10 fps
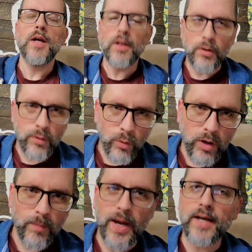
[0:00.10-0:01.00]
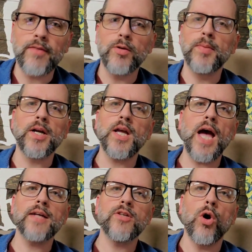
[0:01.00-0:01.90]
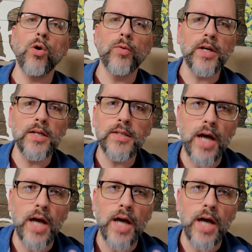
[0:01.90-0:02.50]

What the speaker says: Hello and welcome back, everybody. As always,